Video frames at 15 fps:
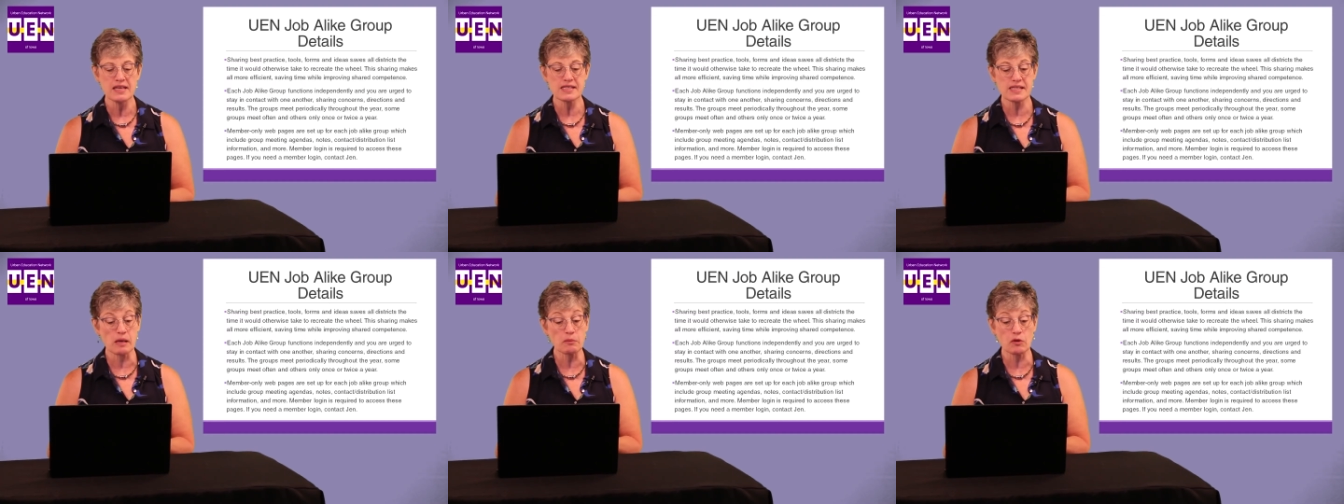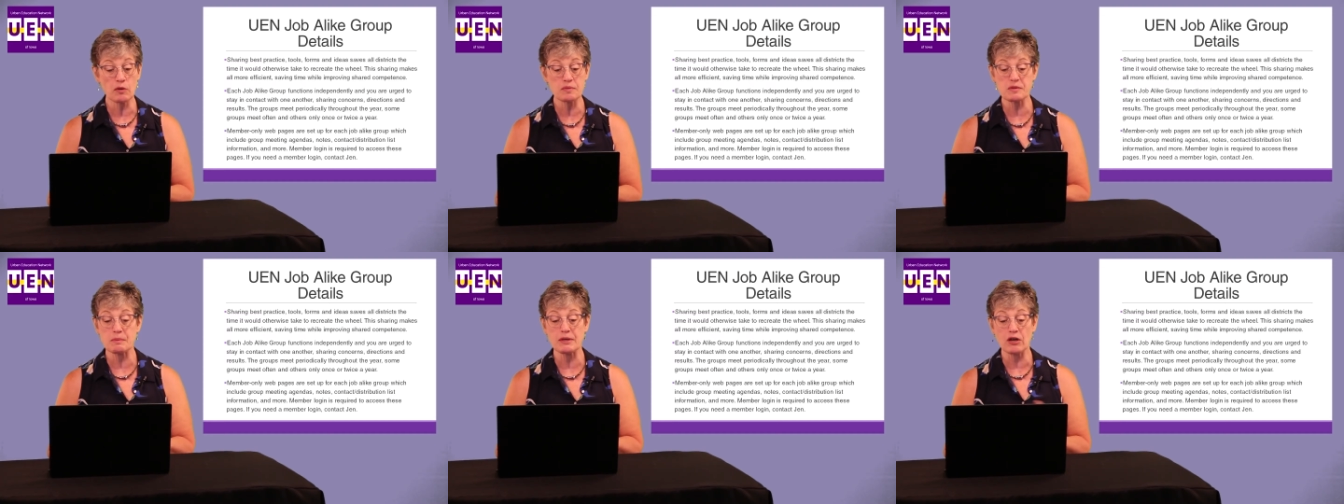Some
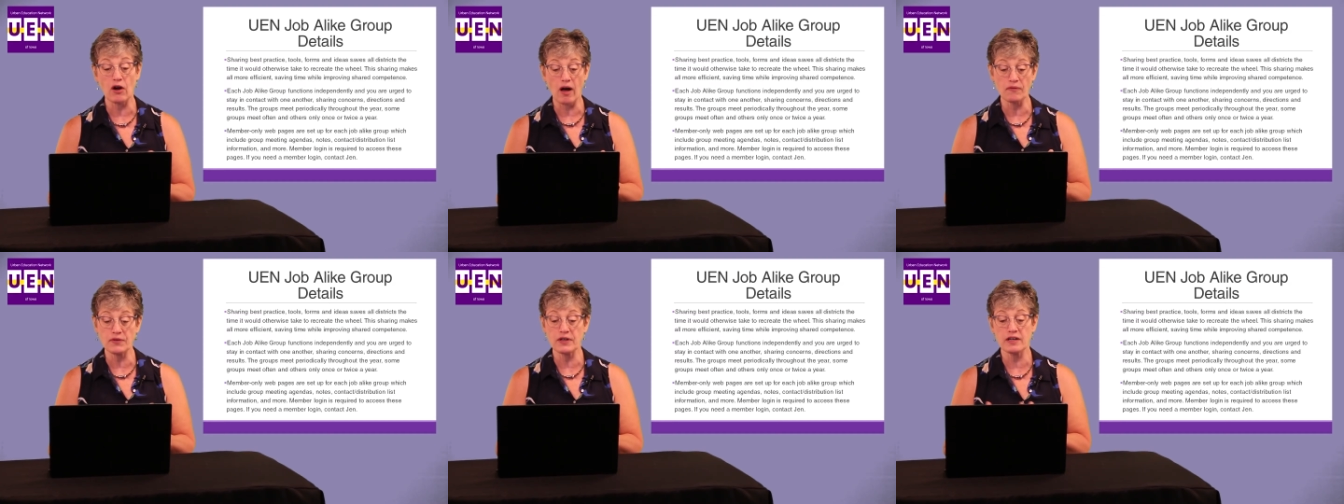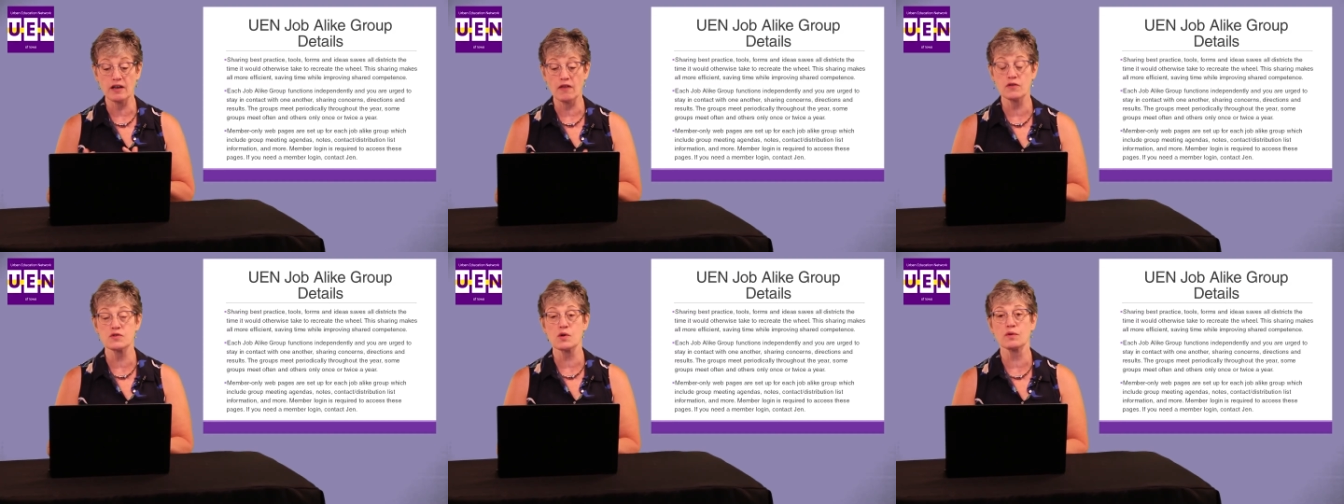groups meet often, and
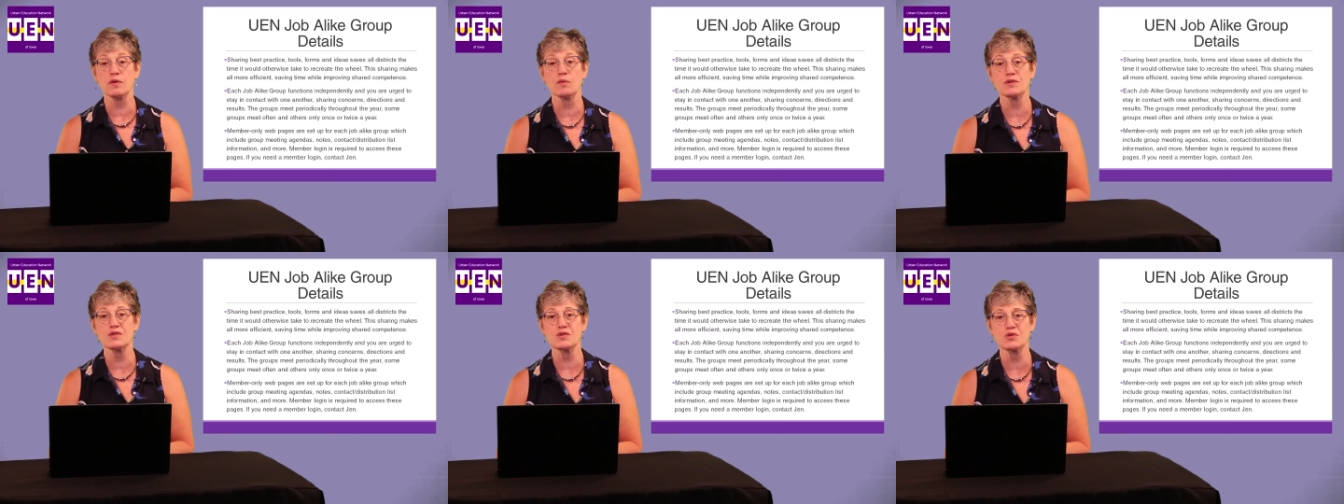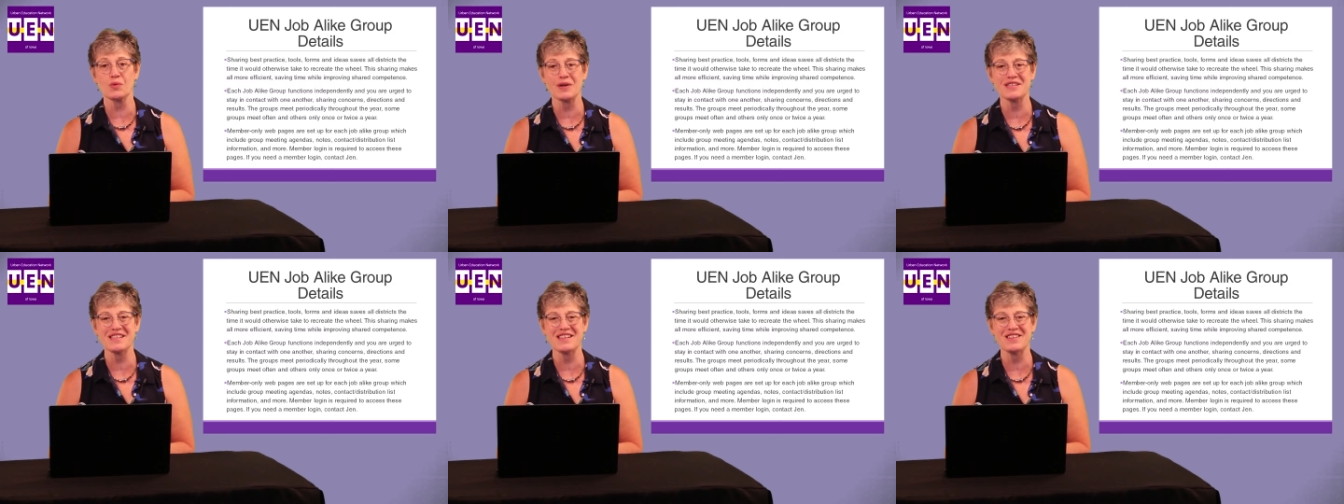others only once or
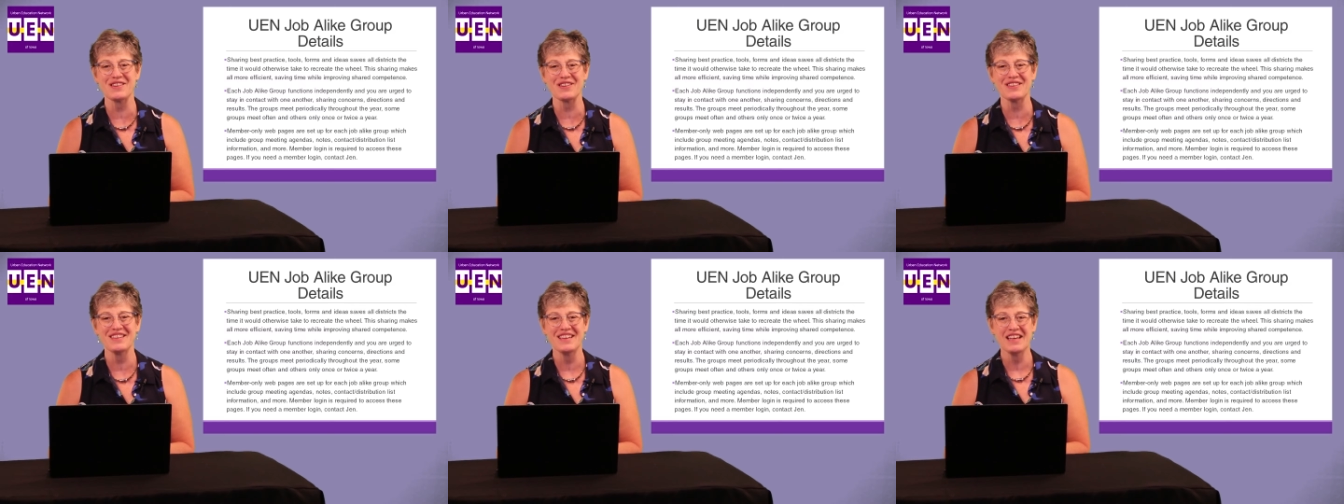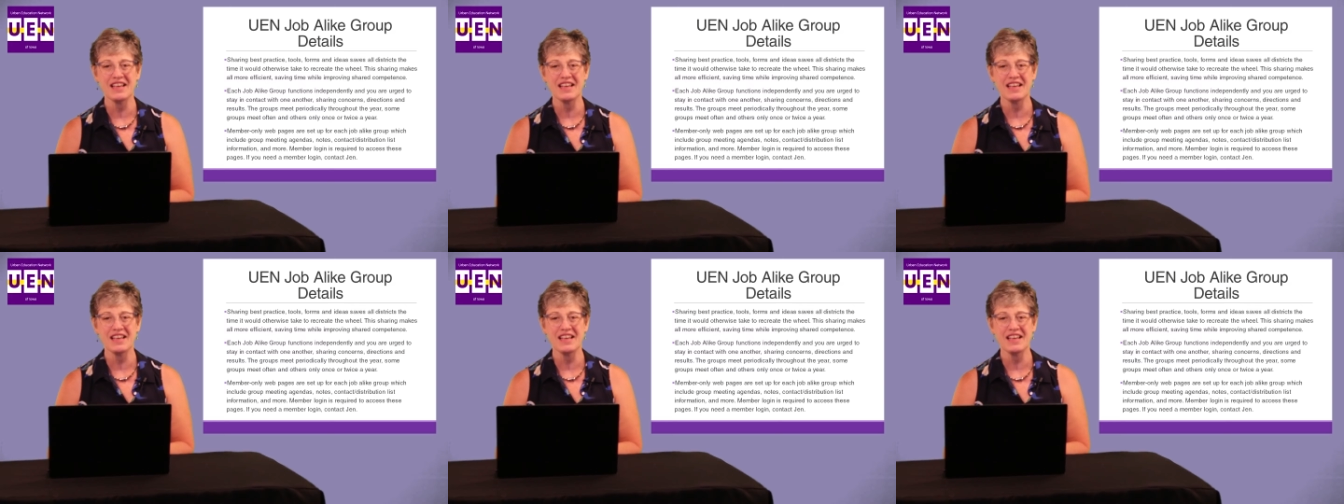twice a year.